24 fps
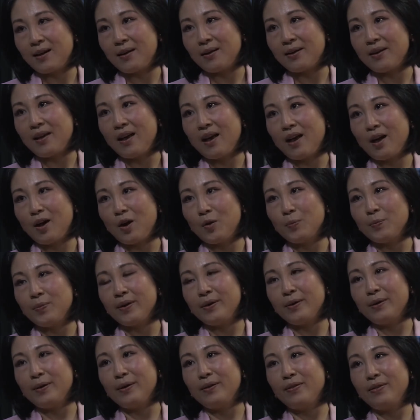I help
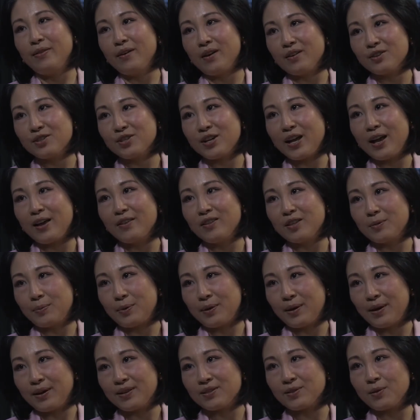Dutch
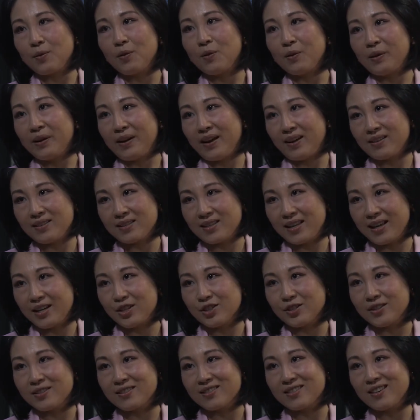enterprise
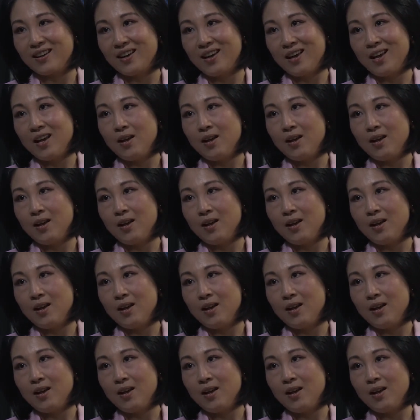organizations,